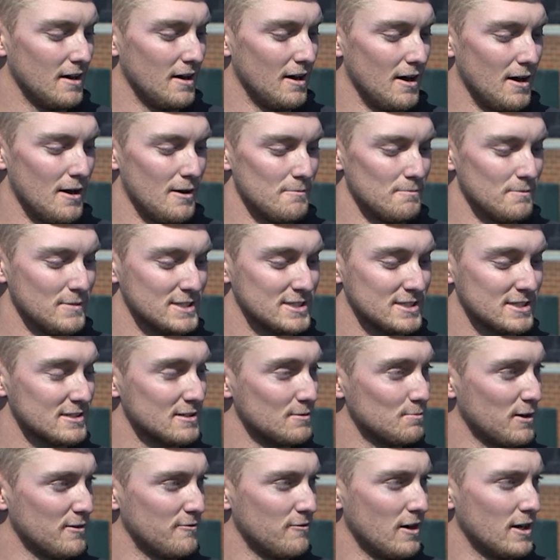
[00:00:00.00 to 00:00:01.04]
um, it's just
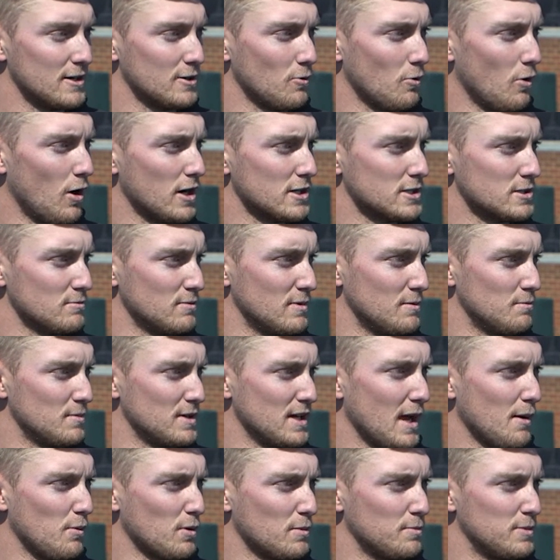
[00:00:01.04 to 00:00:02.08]
going to be fun to watch them and
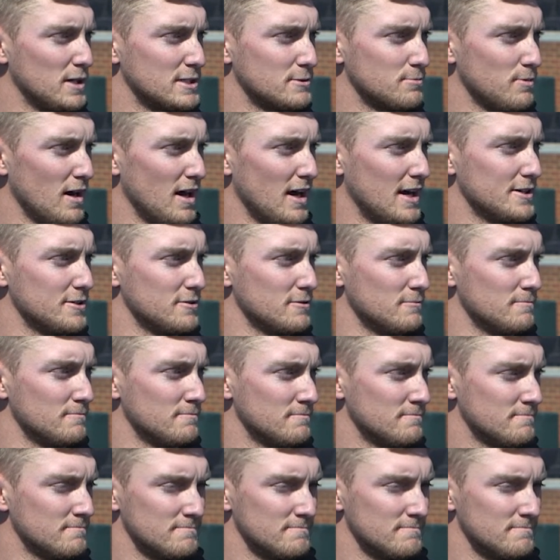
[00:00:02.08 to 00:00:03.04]
be able to pitch behind them.